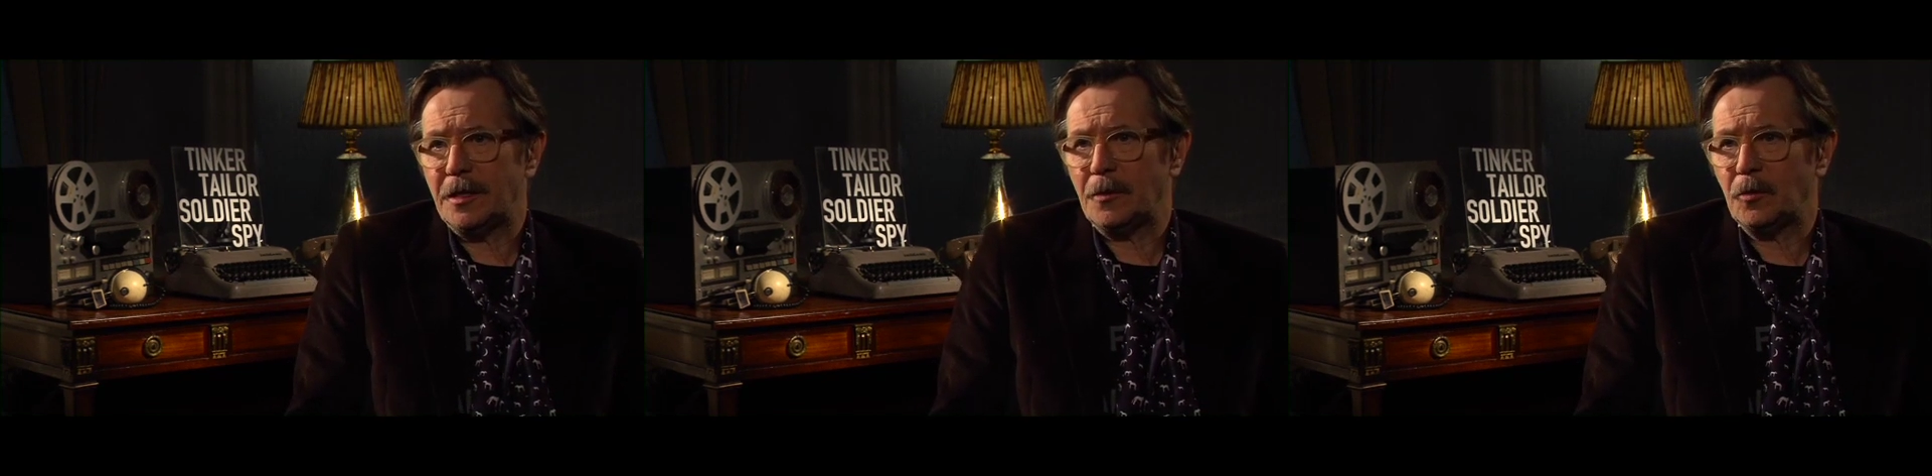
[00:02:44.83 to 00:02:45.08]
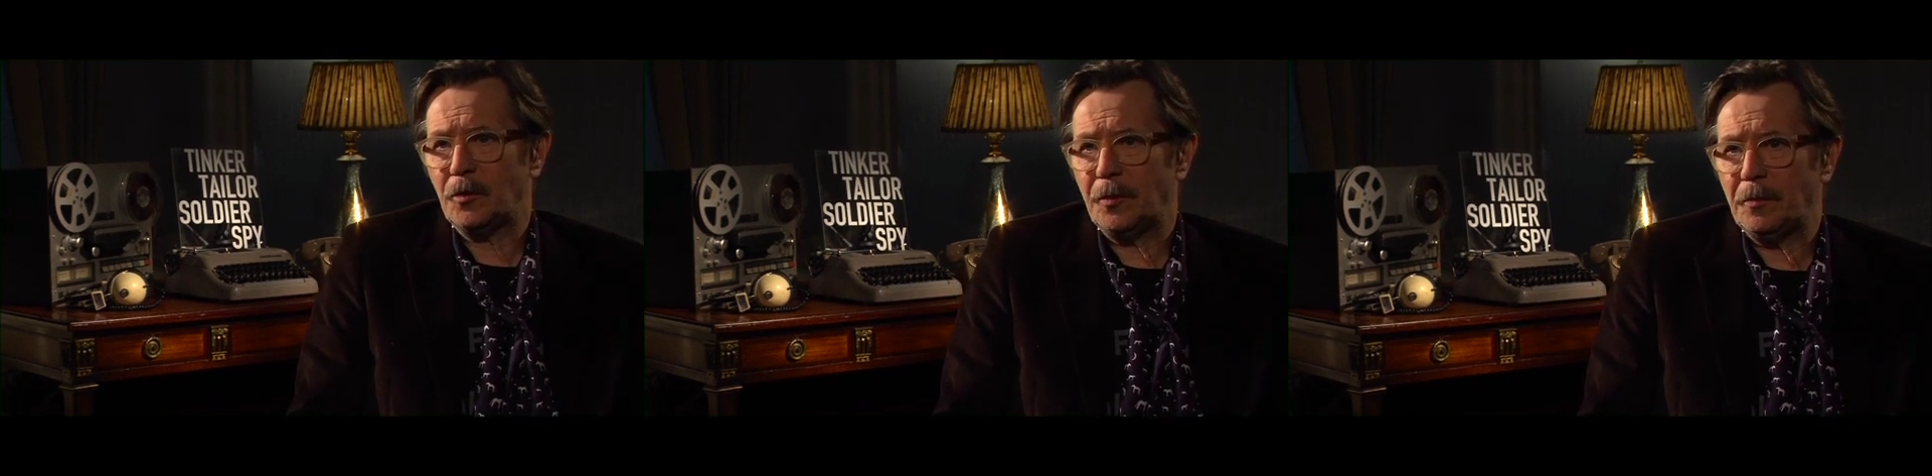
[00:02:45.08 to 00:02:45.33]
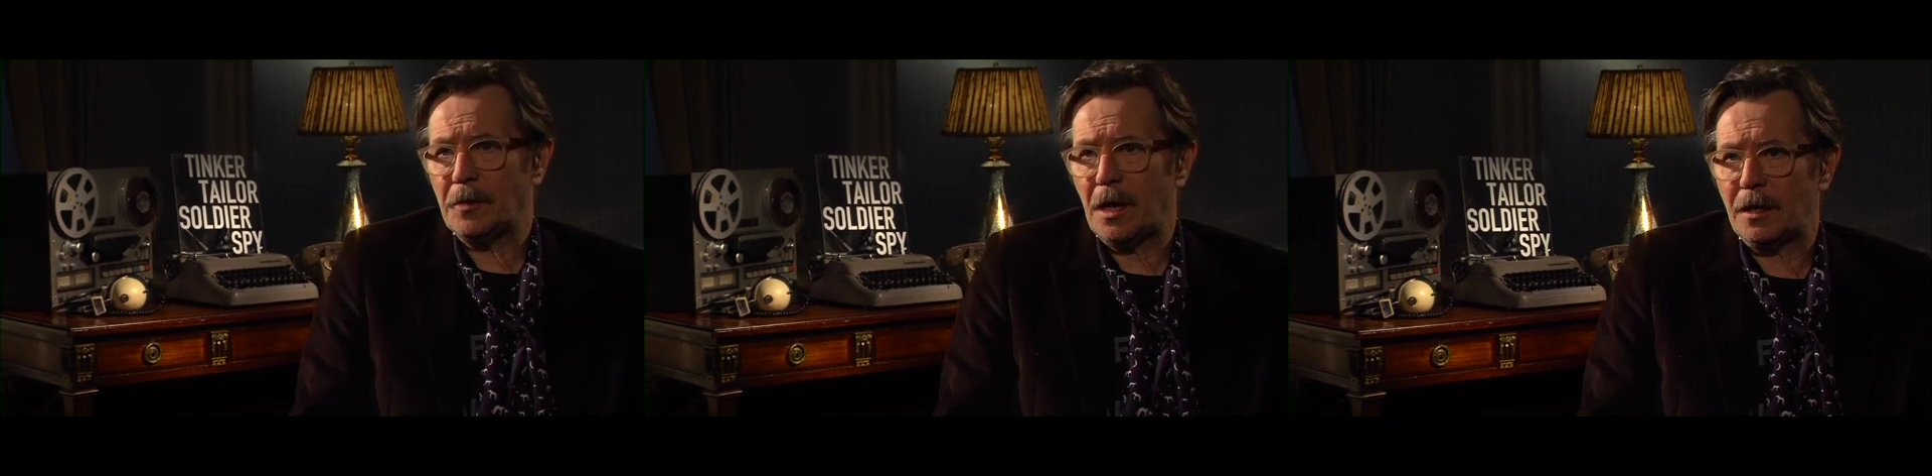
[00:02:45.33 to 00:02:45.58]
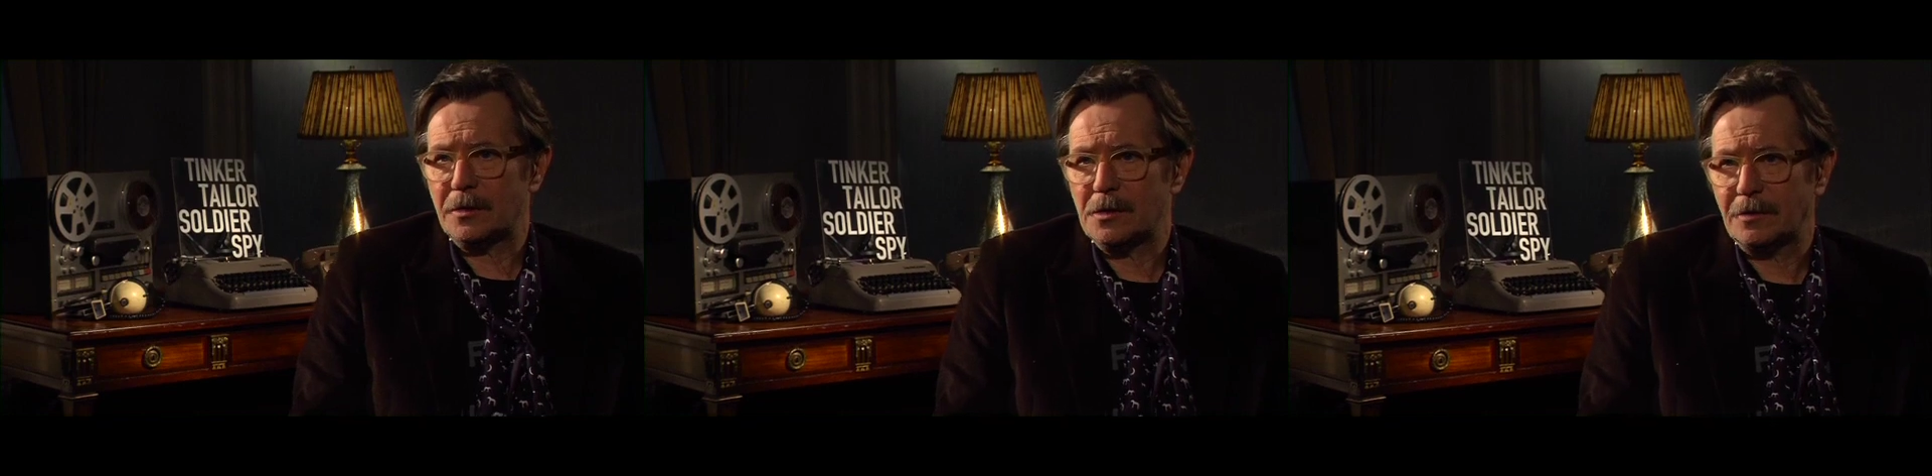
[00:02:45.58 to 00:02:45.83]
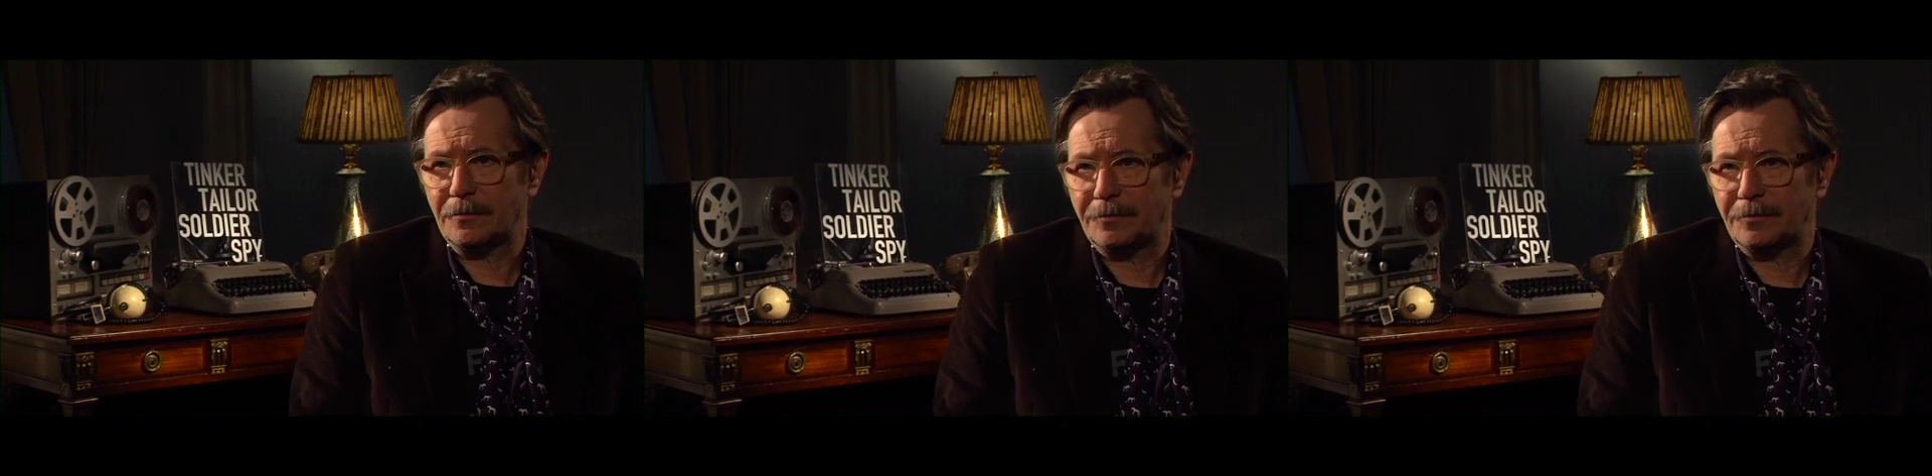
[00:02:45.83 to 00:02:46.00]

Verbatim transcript: There Will Be Blood.